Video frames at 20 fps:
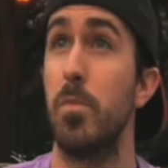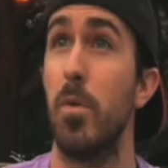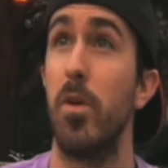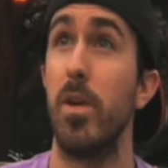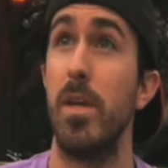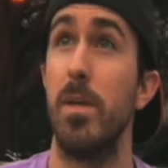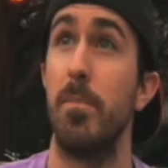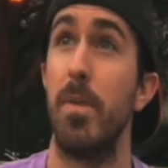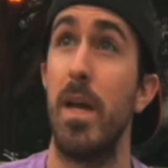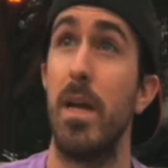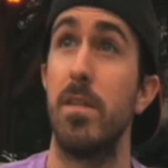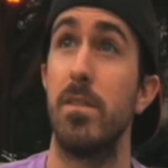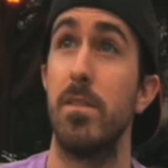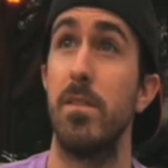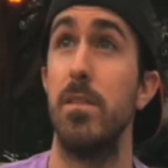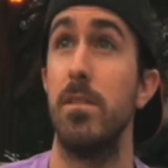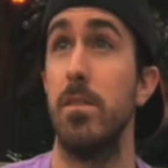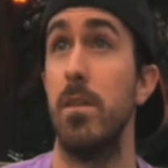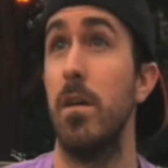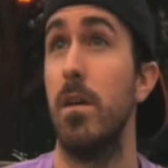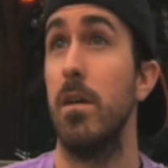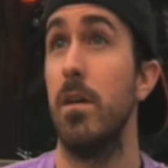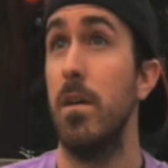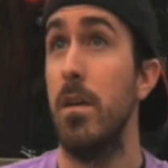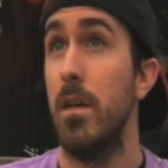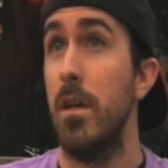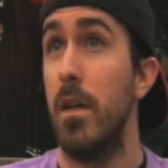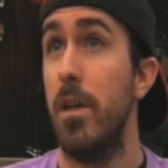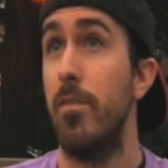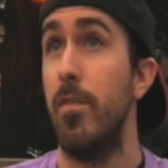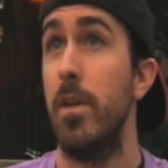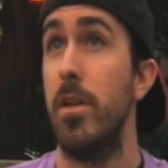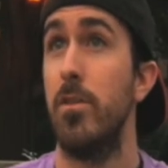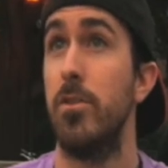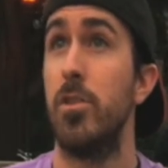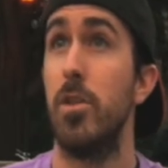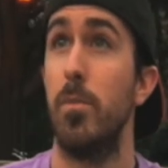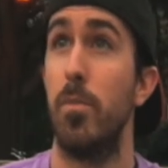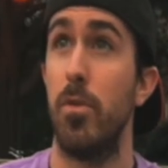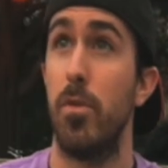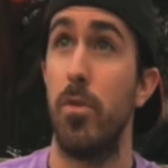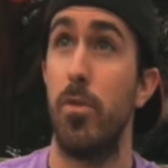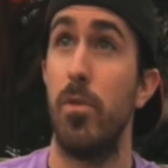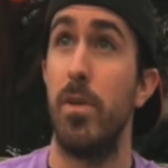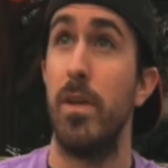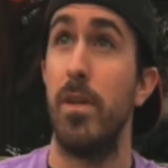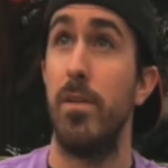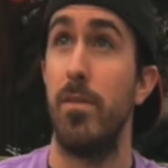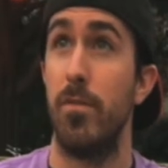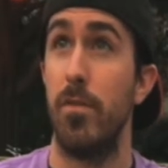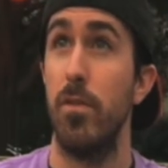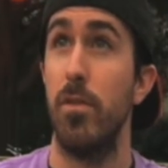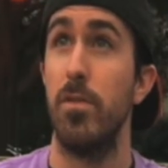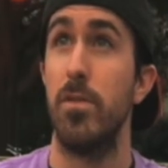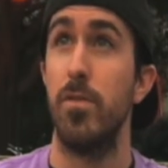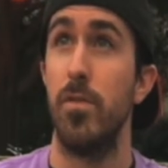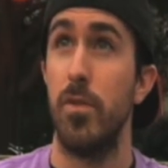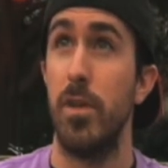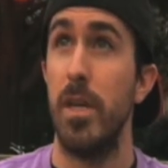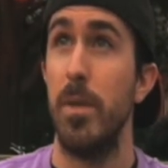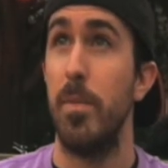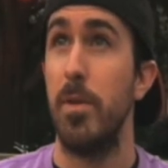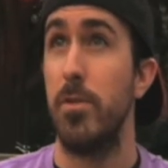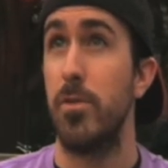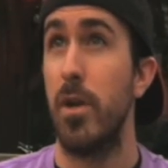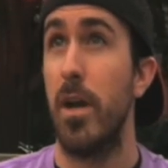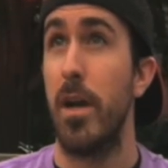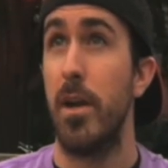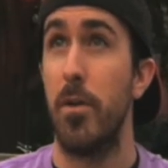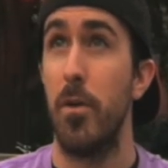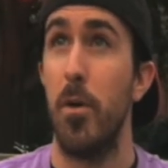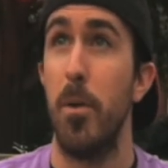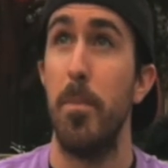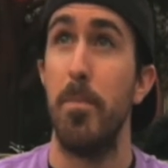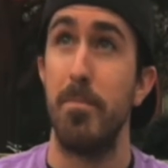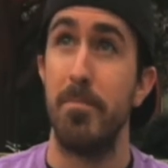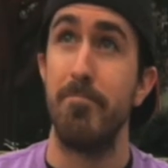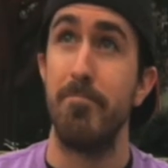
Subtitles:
parking pass is advantage number three for those of you keeping track at home.